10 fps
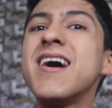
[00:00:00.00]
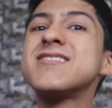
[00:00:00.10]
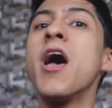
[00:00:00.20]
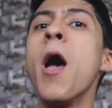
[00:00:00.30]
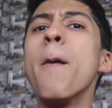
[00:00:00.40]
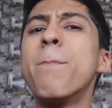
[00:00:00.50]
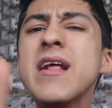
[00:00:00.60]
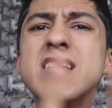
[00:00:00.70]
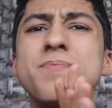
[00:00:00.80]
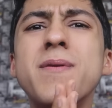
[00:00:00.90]
guys,
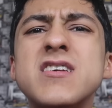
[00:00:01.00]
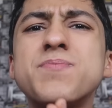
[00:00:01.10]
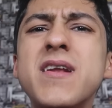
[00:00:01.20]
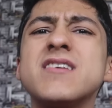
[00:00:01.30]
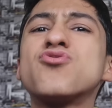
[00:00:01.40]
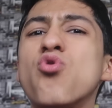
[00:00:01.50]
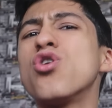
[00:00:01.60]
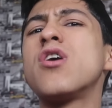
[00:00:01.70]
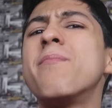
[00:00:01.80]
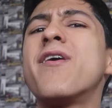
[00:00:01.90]
please
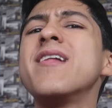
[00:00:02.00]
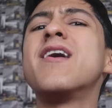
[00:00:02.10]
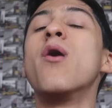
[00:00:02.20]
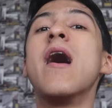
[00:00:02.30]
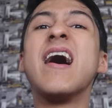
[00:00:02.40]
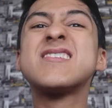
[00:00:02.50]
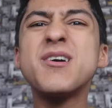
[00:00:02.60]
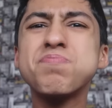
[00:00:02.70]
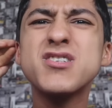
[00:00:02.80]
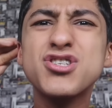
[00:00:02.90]
go down there right now and
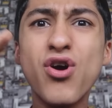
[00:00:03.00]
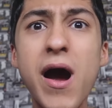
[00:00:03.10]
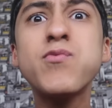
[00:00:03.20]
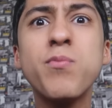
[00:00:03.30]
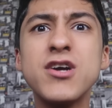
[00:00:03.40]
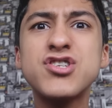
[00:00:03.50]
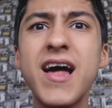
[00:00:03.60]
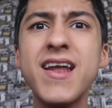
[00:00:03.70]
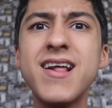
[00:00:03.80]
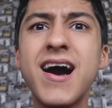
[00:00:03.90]
subscribe to my
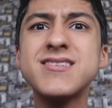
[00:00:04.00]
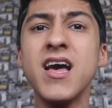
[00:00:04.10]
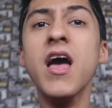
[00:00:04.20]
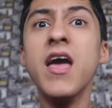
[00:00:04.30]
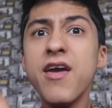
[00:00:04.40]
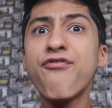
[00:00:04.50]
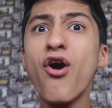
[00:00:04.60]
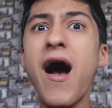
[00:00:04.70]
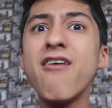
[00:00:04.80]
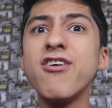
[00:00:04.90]
channel, guys. If
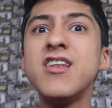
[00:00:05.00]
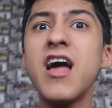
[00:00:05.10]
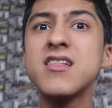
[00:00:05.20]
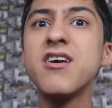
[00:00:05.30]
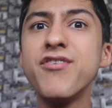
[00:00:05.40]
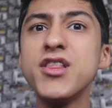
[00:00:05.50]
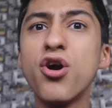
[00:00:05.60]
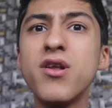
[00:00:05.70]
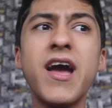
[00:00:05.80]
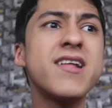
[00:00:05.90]
you haven't liked the
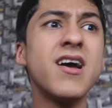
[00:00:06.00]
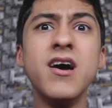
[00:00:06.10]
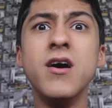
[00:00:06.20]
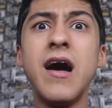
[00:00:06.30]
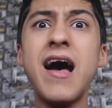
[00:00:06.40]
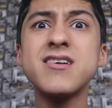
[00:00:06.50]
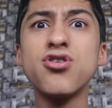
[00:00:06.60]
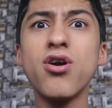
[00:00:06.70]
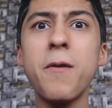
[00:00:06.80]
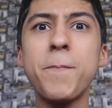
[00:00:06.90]
video yet, as
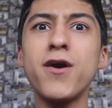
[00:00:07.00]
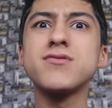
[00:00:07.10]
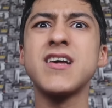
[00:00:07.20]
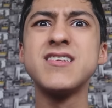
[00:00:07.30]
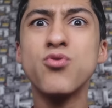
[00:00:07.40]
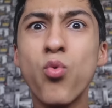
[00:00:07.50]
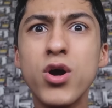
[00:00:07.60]
Logan Paul says,